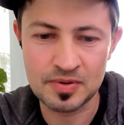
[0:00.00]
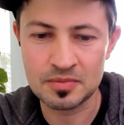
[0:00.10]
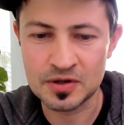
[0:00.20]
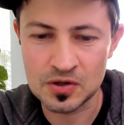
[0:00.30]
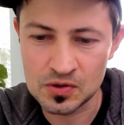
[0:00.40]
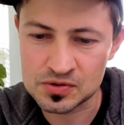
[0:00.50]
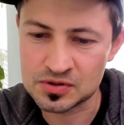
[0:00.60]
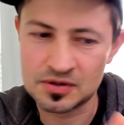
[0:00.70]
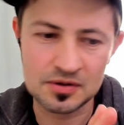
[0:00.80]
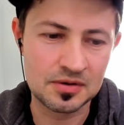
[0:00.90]
public
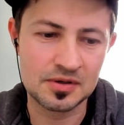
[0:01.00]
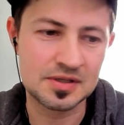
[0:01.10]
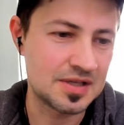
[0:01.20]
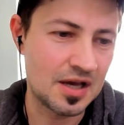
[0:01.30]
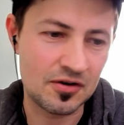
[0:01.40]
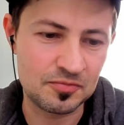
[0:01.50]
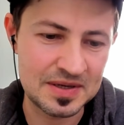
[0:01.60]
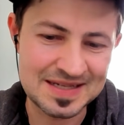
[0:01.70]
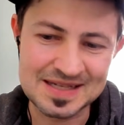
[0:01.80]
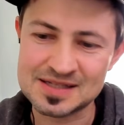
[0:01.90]
user side of
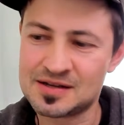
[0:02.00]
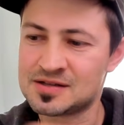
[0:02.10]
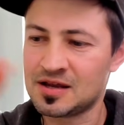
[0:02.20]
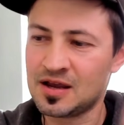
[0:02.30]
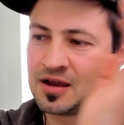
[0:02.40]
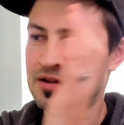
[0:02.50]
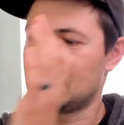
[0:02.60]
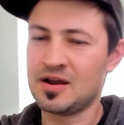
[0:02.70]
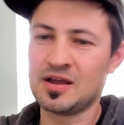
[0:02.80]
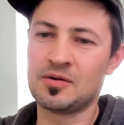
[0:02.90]
businesses, and
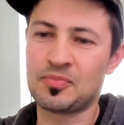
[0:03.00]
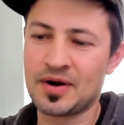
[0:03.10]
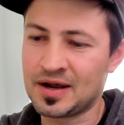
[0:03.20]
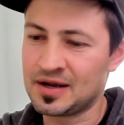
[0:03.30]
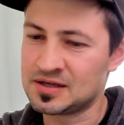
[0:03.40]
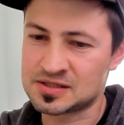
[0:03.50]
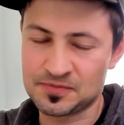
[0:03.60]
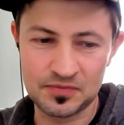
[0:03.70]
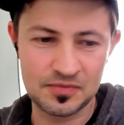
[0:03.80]
their enterprise,